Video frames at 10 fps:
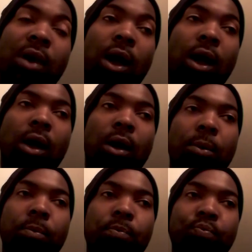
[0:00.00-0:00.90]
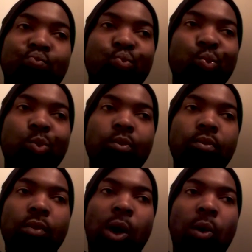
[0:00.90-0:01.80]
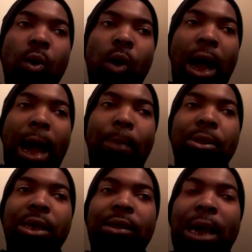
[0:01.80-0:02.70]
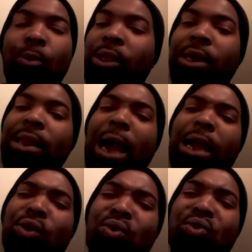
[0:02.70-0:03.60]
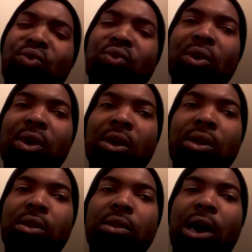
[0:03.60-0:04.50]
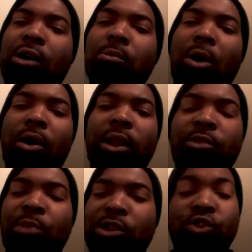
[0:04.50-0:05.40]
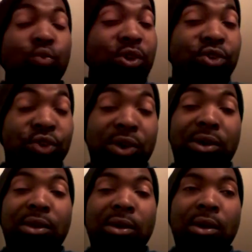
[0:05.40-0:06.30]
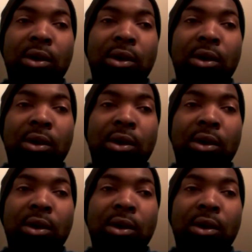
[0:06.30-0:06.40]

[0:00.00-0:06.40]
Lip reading: I believe that we did not use Doug Martin as much as we should.